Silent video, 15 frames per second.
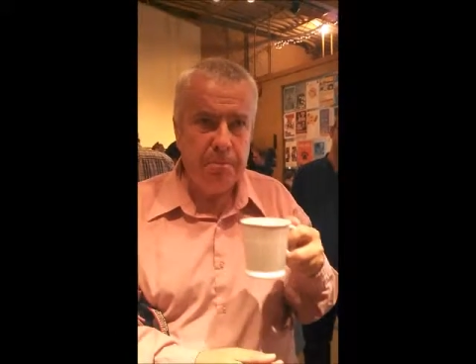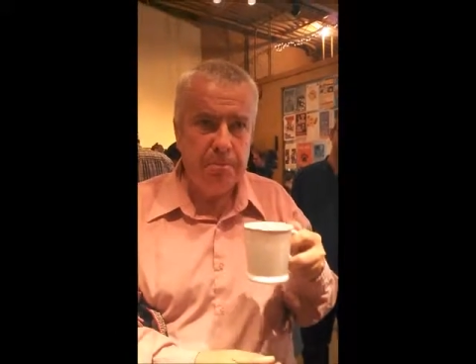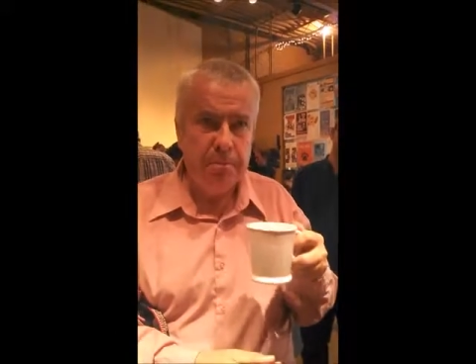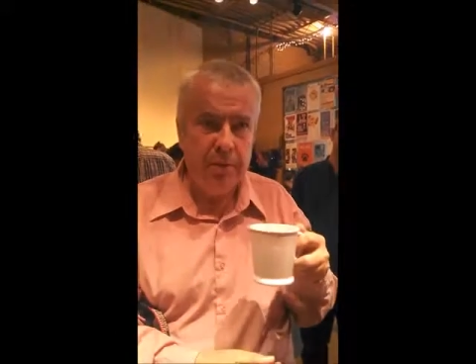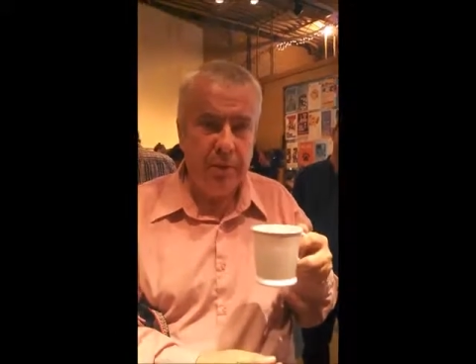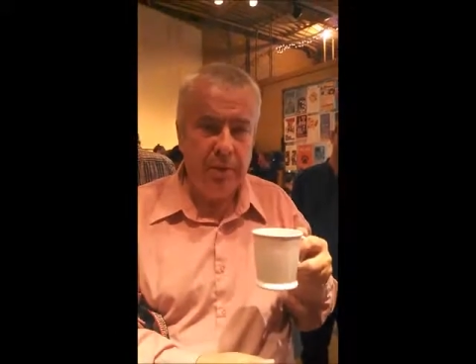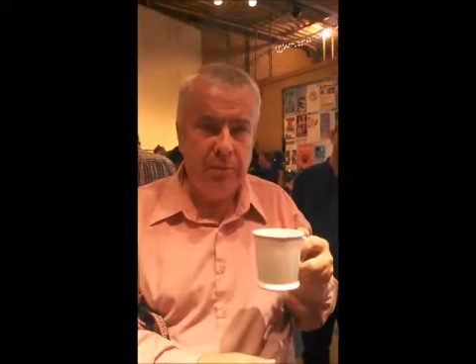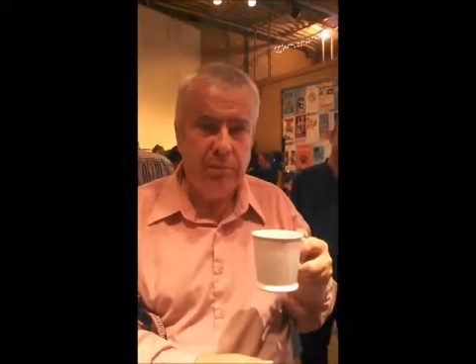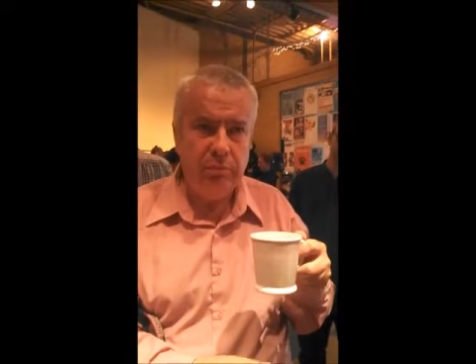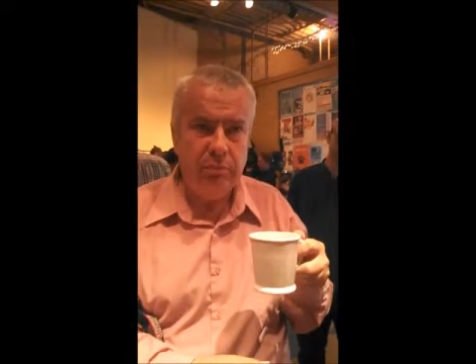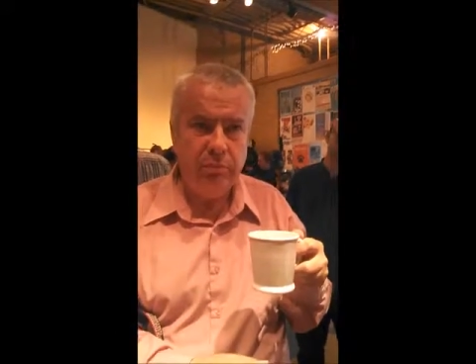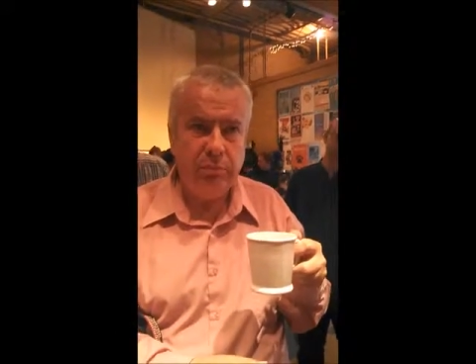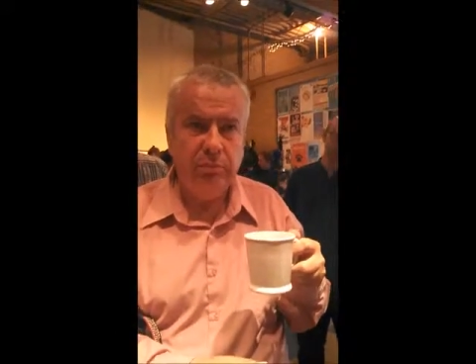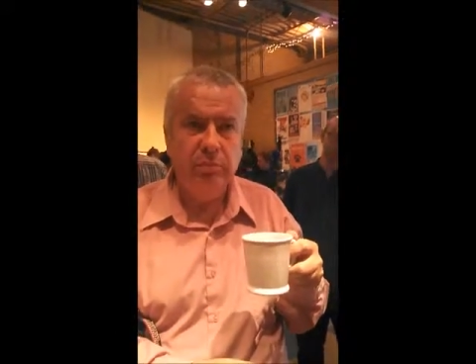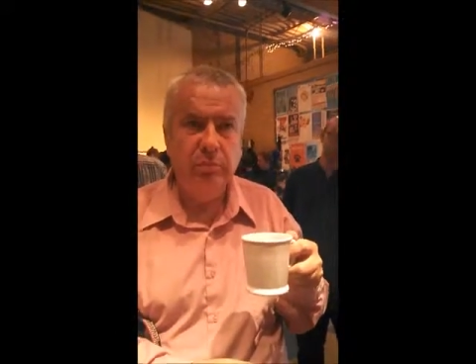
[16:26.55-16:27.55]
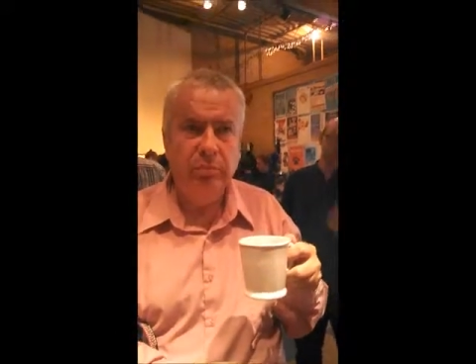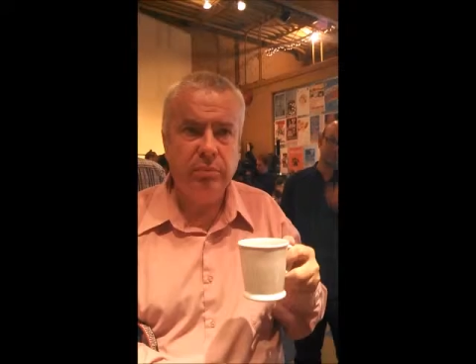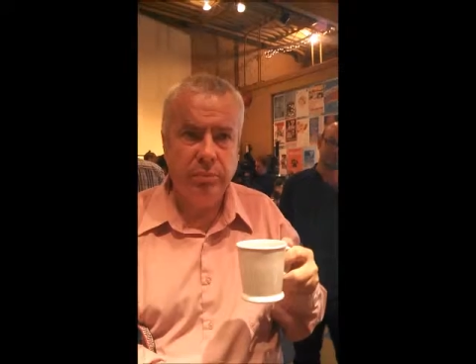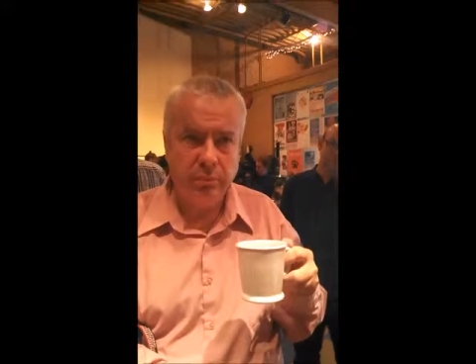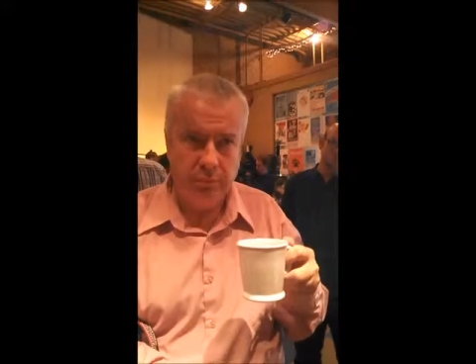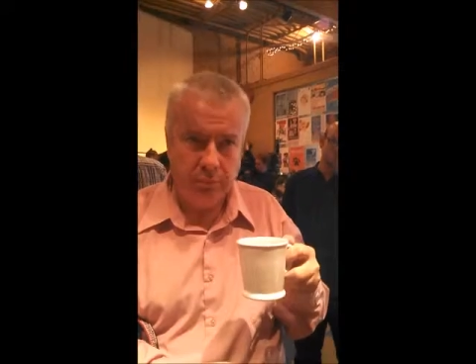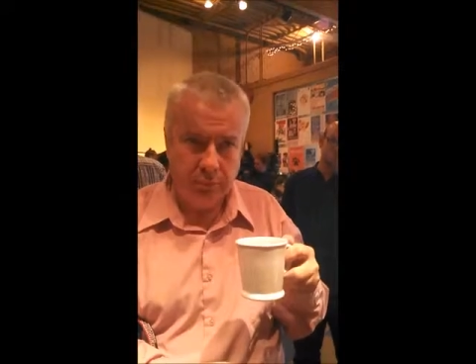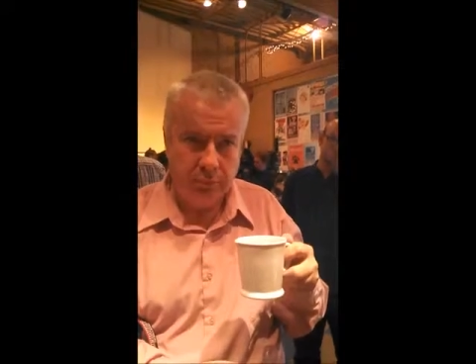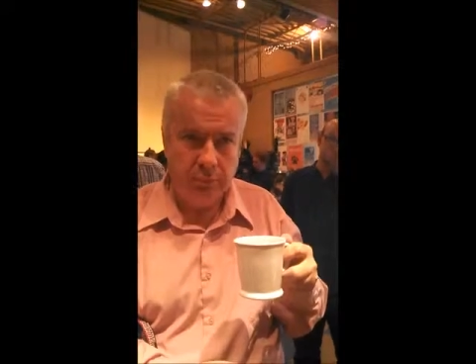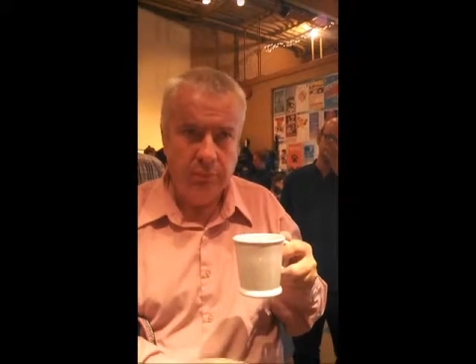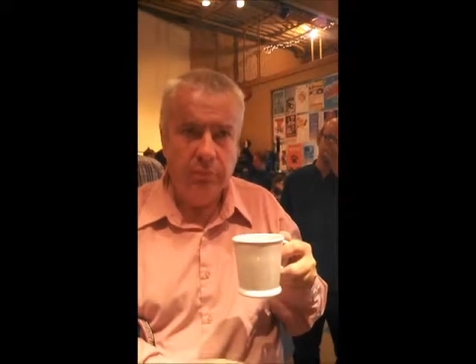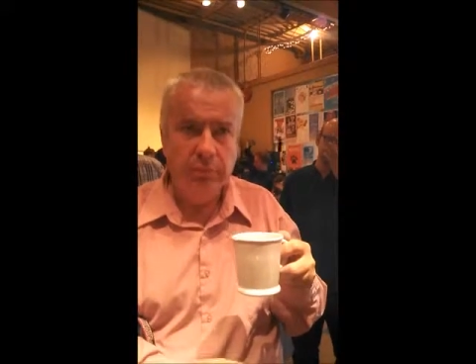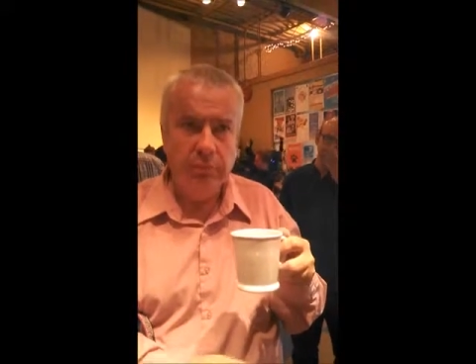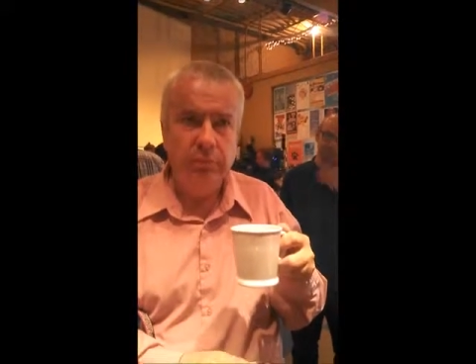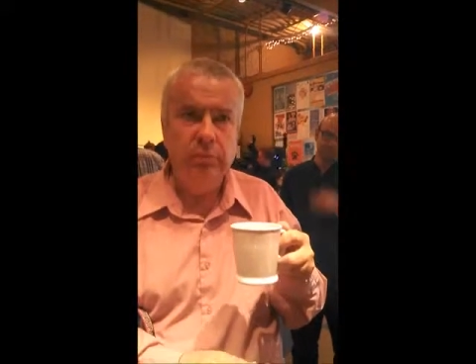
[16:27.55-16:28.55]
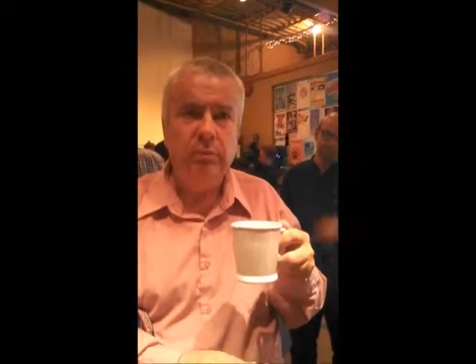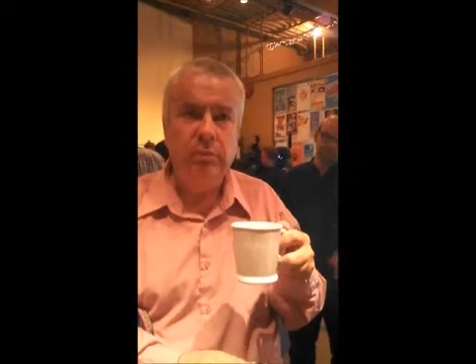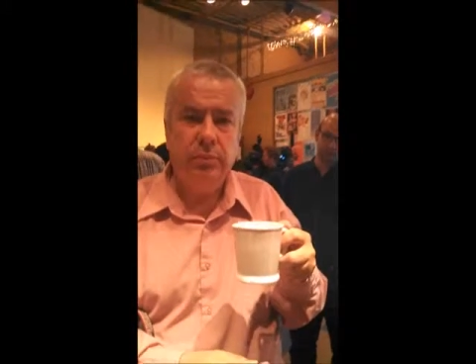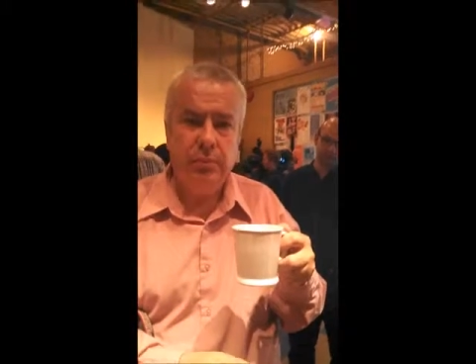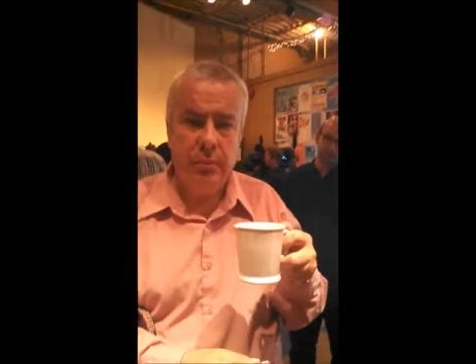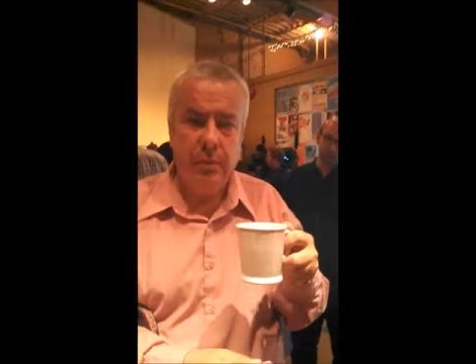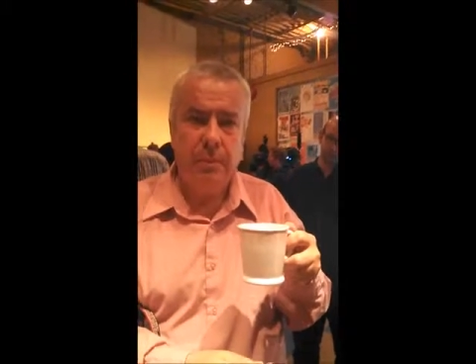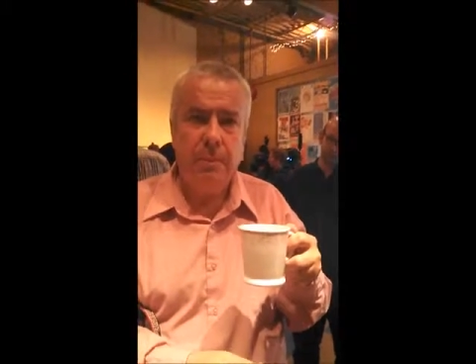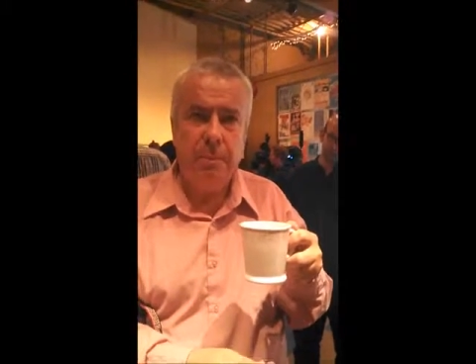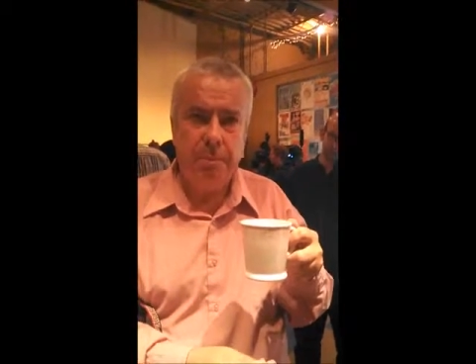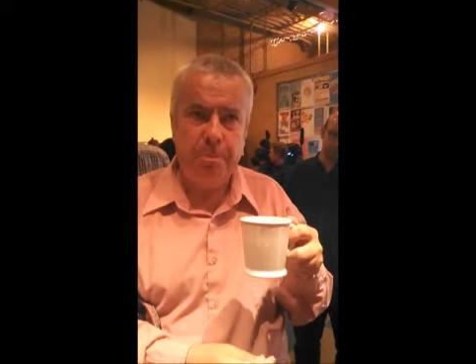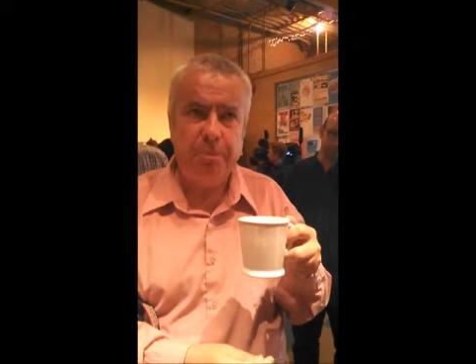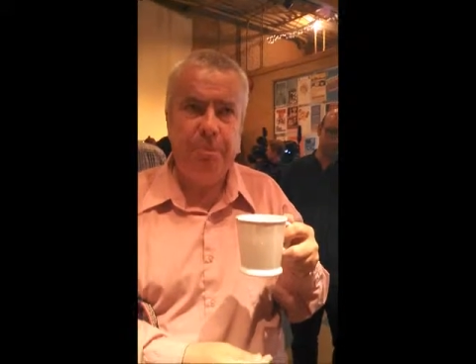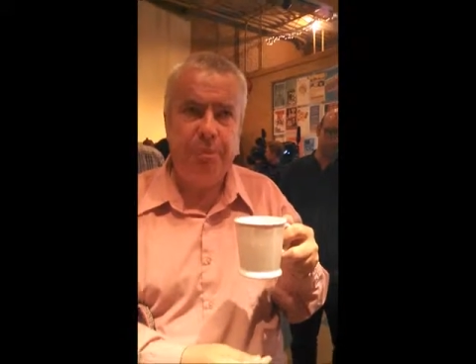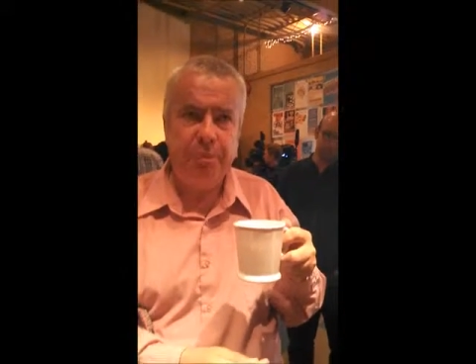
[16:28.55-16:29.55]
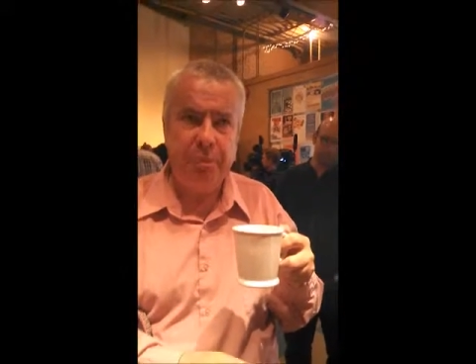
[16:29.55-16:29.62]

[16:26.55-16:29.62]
those chocolate nut, earthy tones,